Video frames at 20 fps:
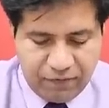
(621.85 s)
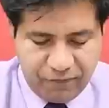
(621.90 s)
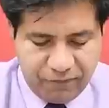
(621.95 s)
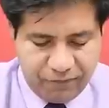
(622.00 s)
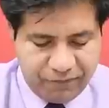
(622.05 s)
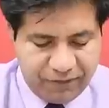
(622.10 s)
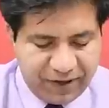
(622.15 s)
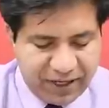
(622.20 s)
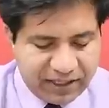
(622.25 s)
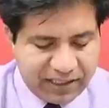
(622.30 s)

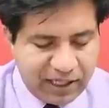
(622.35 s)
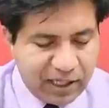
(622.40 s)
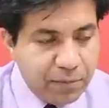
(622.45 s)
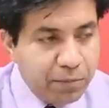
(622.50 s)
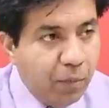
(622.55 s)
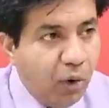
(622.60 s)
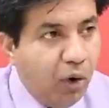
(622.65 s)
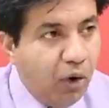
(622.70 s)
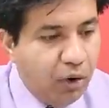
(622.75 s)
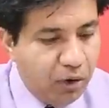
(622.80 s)

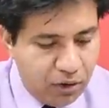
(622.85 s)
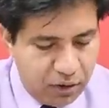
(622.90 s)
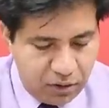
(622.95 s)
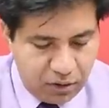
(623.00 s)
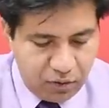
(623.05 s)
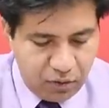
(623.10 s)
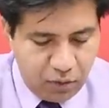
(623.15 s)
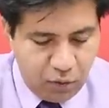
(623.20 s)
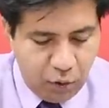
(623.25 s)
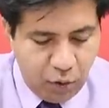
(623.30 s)
Furthermore,
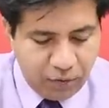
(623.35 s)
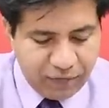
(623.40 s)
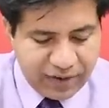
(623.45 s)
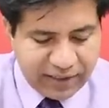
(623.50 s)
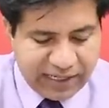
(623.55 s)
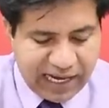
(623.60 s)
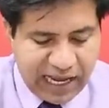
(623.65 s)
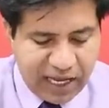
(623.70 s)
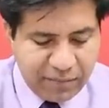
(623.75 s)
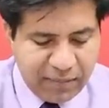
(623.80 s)
over
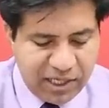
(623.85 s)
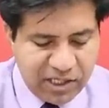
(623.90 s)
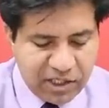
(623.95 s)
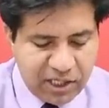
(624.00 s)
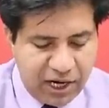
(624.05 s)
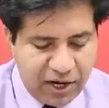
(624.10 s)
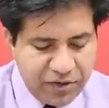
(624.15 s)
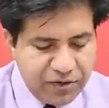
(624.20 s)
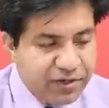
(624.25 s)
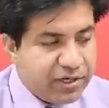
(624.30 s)
time means
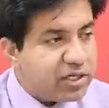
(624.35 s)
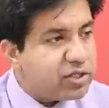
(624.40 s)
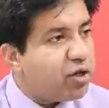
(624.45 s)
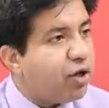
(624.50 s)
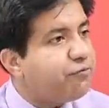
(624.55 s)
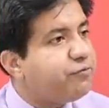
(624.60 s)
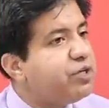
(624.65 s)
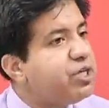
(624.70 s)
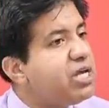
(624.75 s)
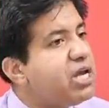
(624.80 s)
hundreds
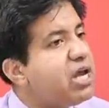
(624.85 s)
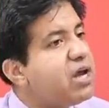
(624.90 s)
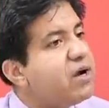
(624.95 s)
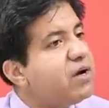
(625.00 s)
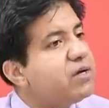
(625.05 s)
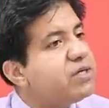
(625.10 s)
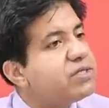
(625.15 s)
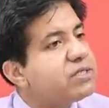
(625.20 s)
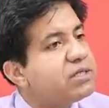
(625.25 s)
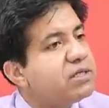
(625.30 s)
of
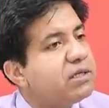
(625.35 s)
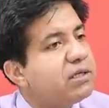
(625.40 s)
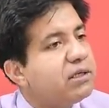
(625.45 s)
years.